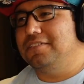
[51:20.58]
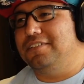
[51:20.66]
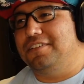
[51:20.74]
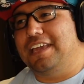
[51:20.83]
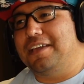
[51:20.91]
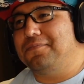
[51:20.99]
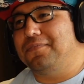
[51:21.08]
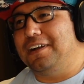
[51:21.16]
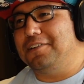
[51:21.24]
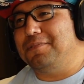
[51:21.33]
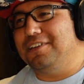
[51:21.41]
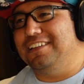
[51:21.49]
you can't
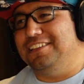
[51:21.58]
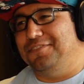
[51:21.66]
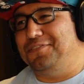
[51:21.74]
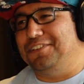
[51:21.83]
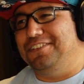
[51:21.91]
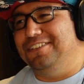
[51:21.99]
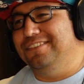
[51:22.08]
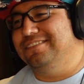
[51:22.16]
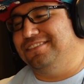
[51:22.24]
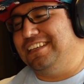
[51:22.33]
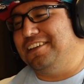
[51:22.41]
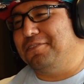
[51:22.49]
find me. And if you do,
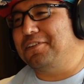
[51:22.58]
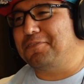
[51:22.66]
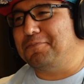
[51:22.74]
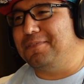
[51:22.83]
stay away from